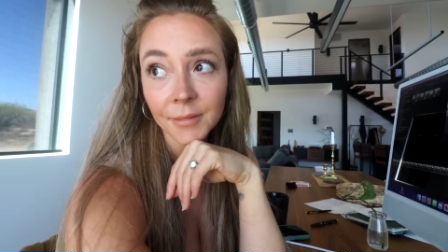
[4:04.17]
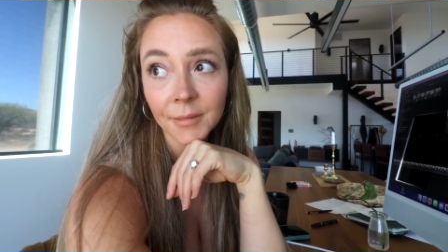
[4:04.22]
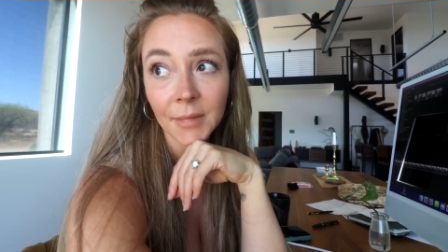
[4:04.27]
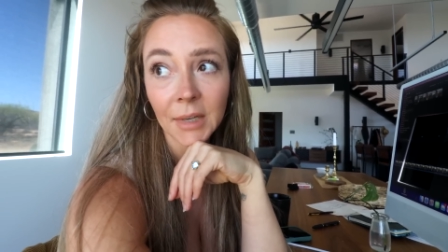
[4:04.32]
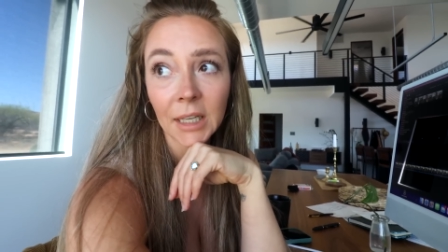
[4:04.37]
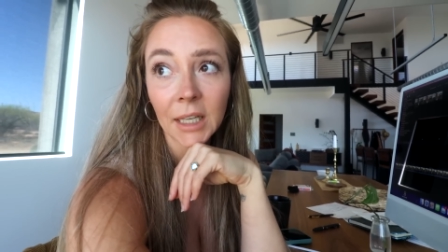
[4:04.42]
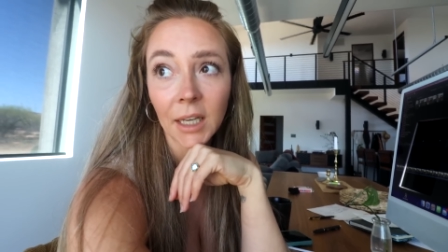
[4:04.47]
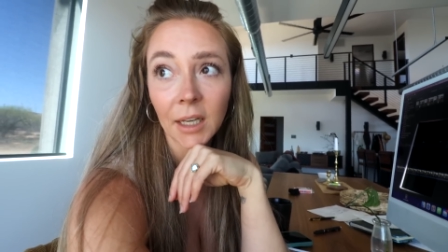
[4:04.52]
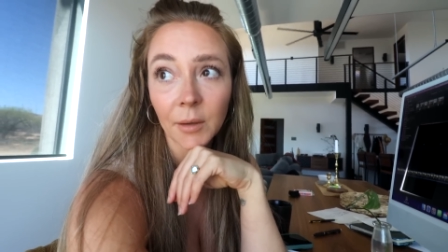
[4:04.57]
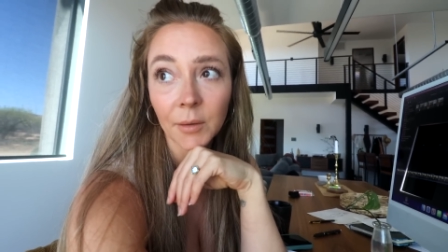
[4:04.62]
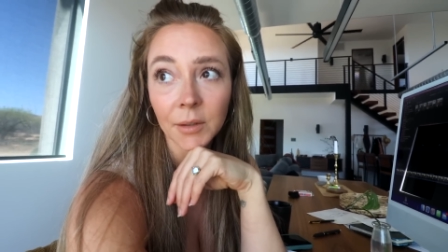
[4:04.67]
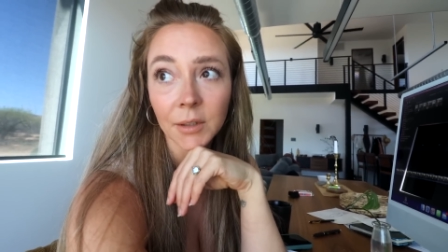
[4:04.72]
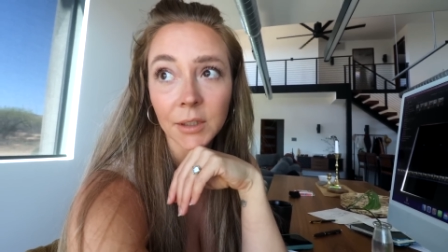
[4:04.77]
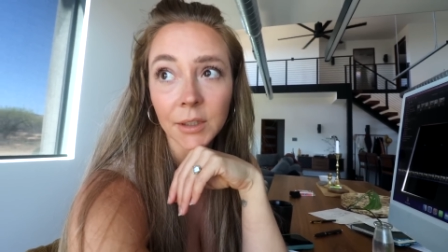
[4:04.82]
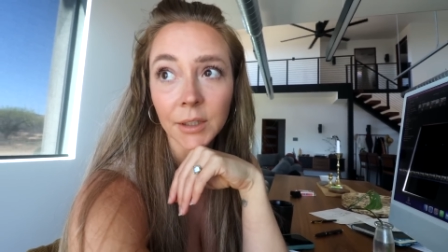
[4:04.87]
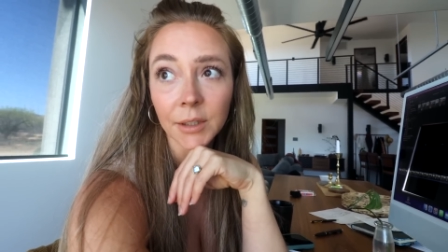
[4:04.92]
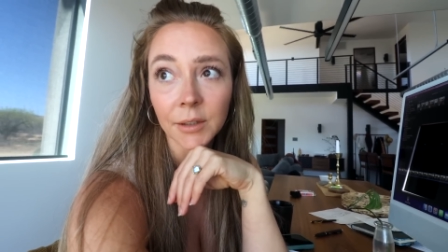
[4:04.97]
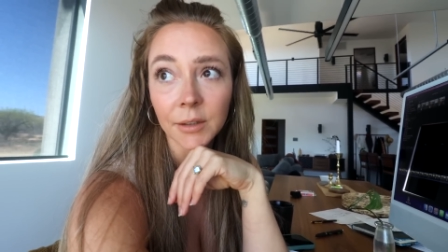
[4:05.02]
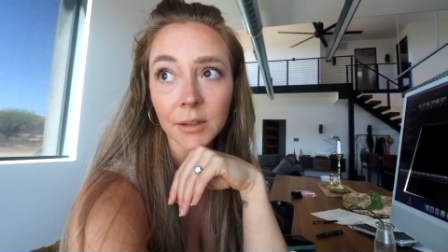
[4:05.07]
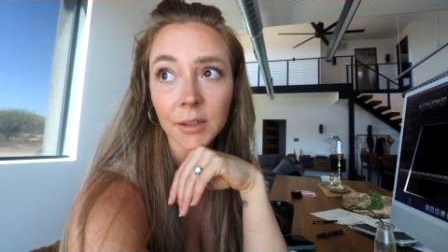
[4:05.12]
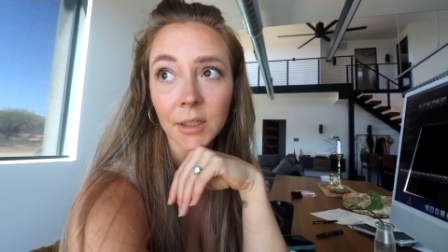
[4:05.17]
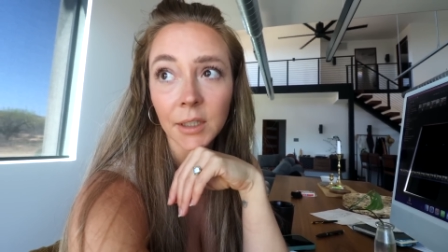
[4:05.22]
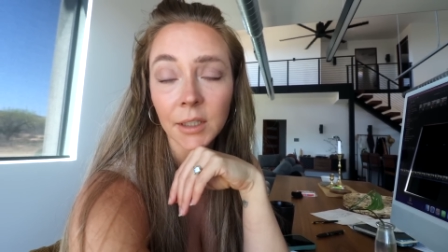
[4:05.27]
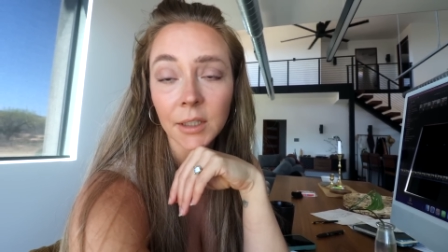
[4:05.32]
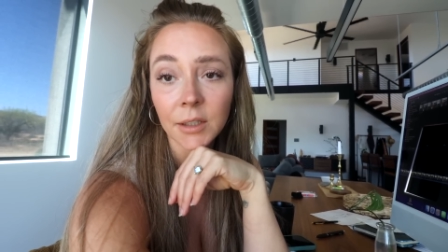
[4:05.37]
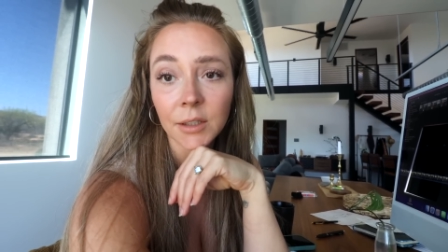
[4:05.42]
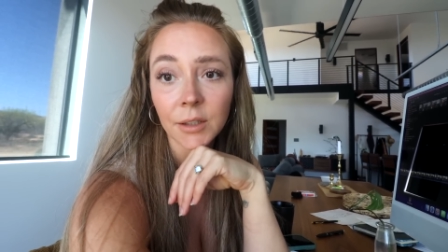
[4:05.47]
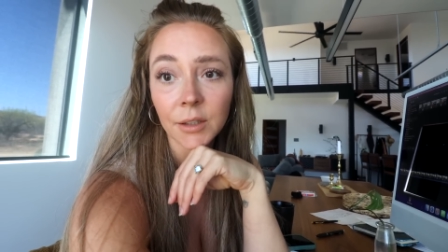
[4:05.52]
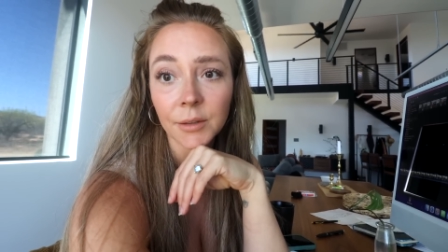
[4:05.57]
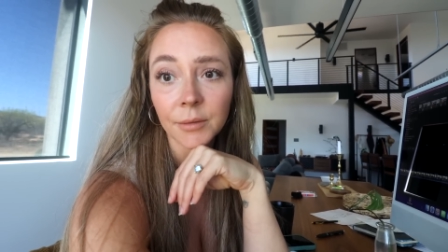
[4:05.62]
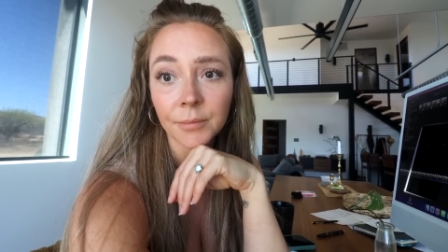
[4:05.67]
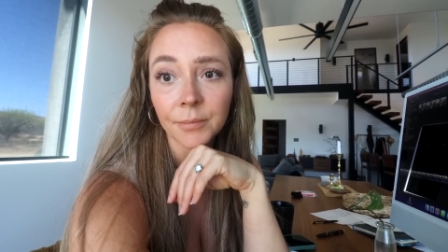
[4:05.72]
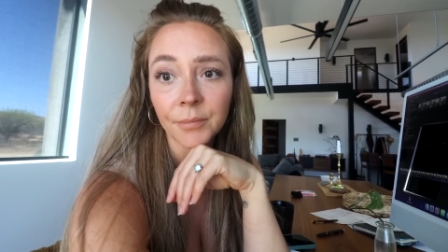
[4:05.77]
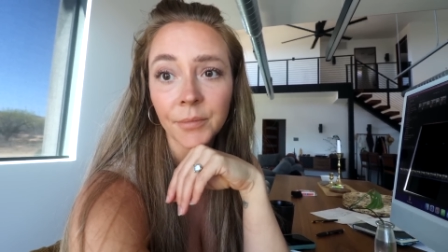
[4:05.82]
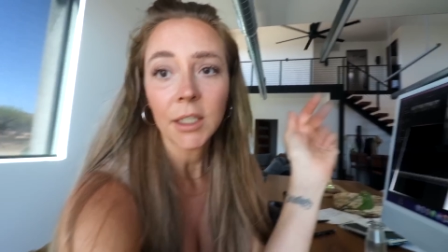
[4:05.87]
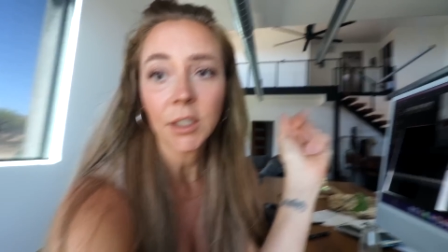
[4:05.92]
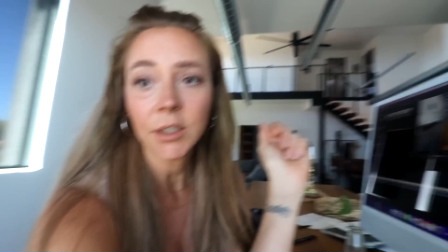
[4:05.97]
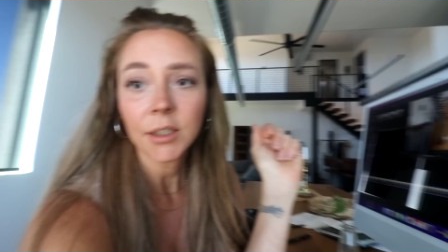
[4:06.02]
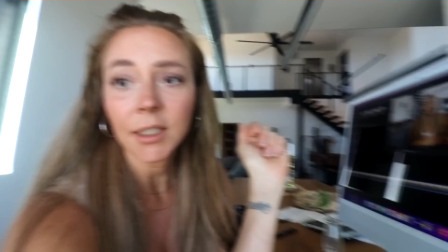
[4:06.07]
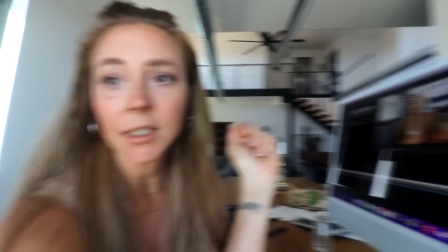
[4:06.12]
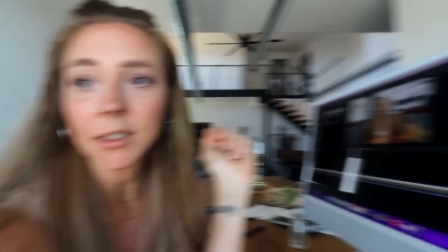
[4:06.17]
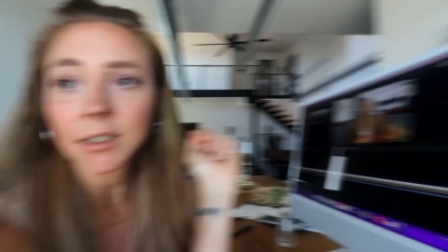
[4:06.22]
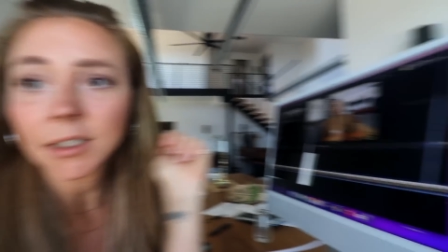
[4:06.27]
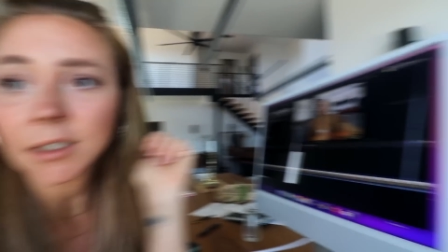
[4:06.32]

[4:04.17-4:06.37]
My cat wants to go outside too. I just got